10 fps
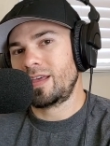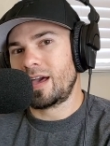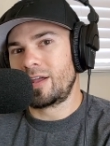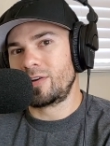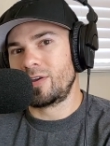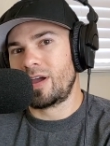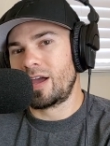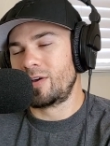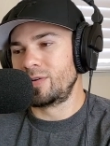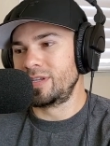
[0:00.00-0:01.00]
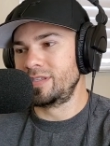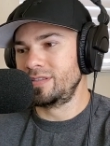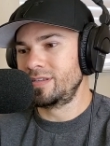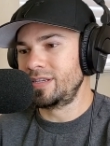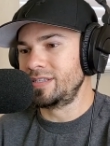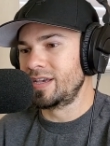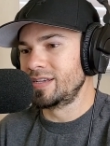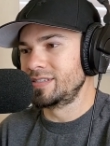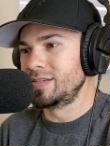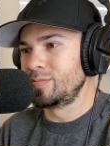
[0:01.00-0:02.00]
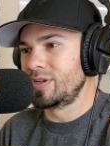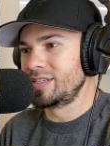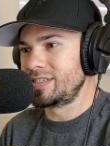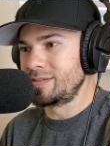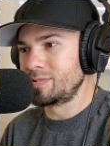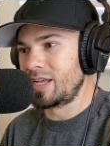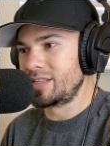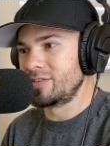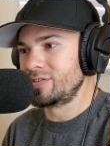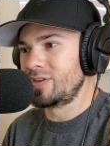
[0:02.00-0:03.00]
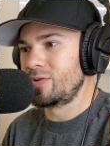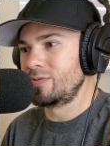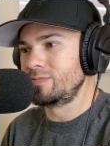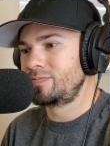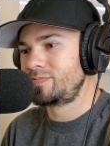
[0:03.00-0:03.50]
I don't know how he, he does it, but it seems like there's no